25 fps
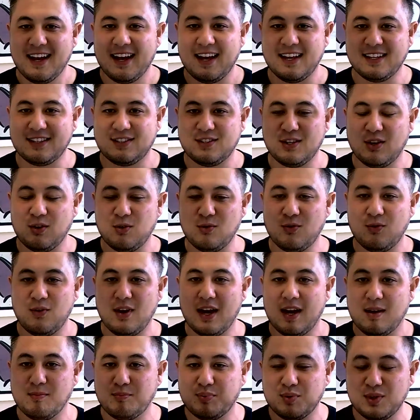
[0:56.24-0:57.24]

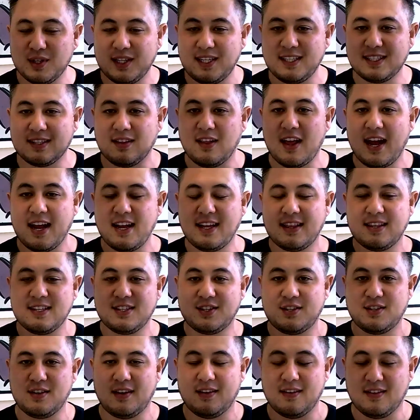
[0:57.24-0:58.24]
So please like
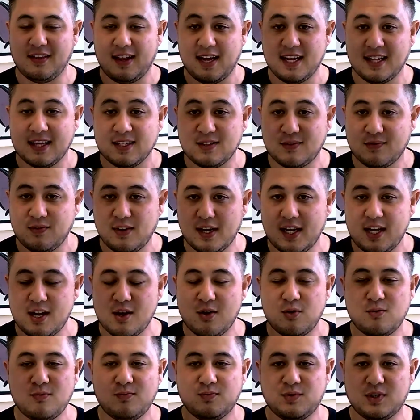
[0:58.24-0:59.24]
this
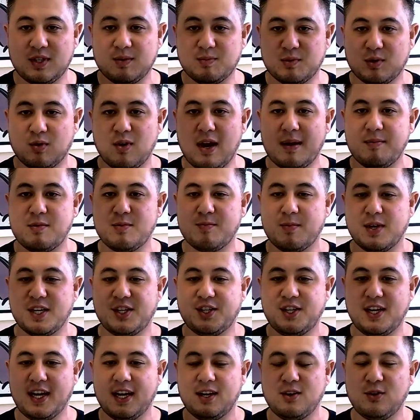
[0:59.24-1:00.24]
video, subscribe to my
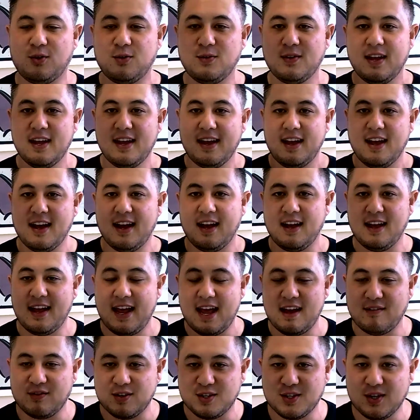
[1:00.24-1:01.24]
channel.
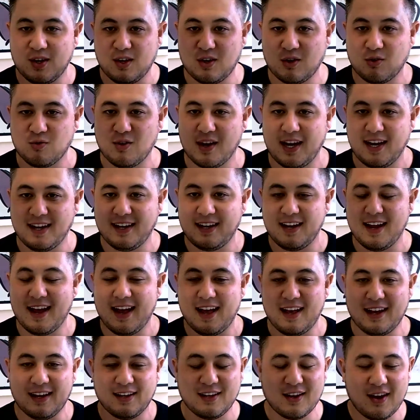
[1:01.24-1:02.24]
Have a ton of great
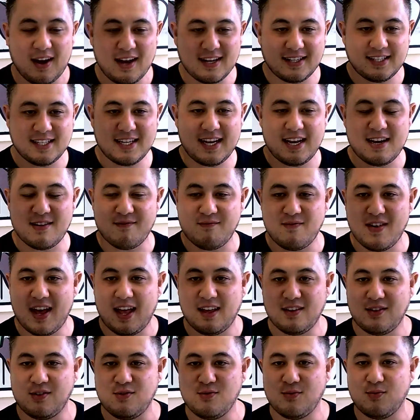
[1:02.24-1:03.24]
content and
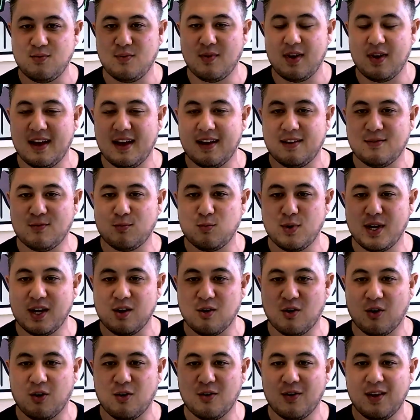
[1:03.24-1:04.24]
value we
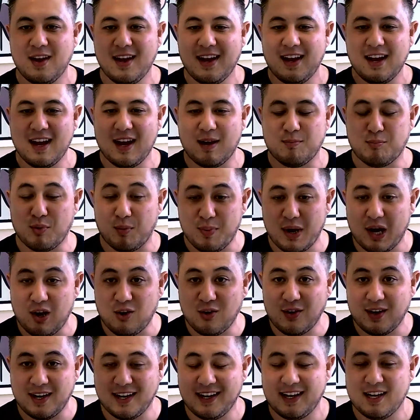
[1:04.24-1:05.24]
are
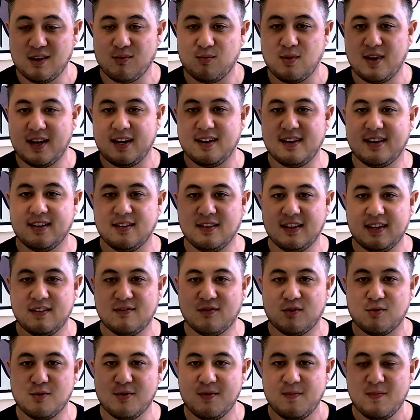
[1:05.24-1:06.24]
preparing and getting ready to
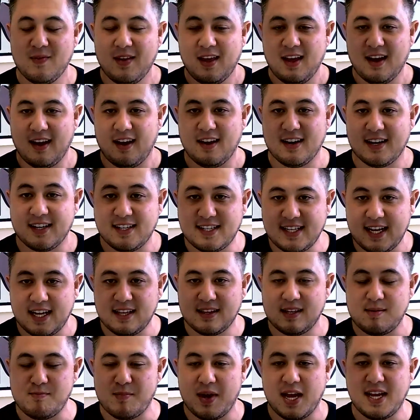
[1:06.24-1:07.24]
deliver on a
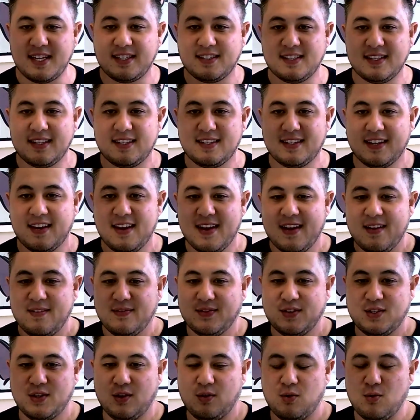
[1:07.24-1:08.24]
daily basis.
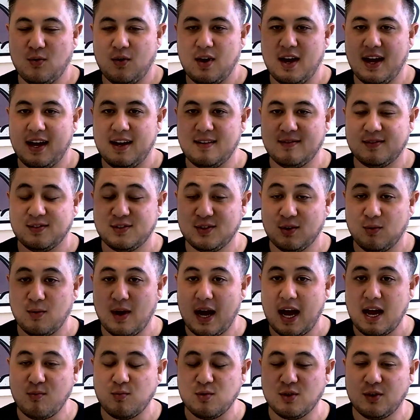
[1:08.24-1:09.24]
So
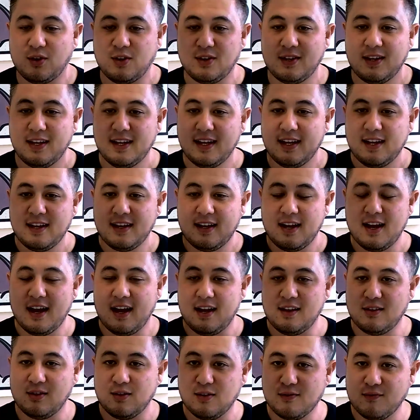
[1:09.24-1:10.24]
I will
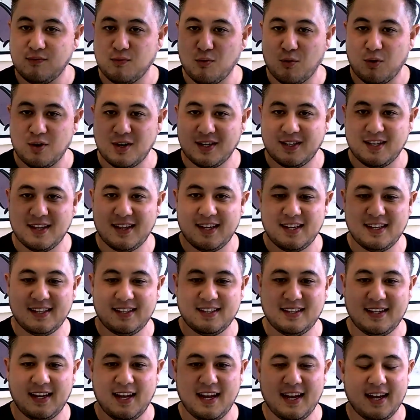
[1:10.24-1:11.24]
look forward to
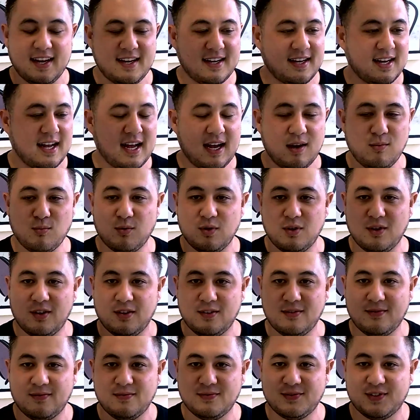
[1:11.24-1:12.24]
this, and I
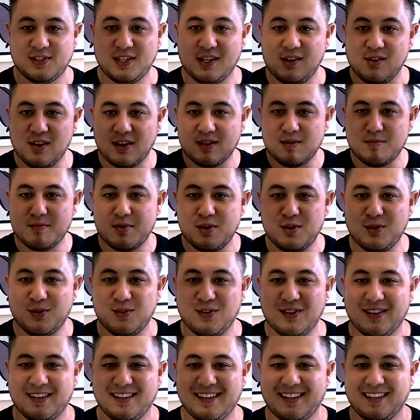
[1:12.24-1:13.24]
will see you on the
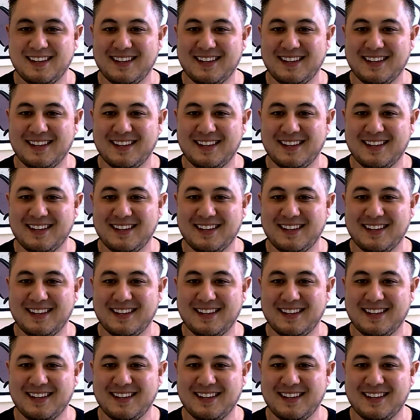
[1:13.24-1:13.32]
moon.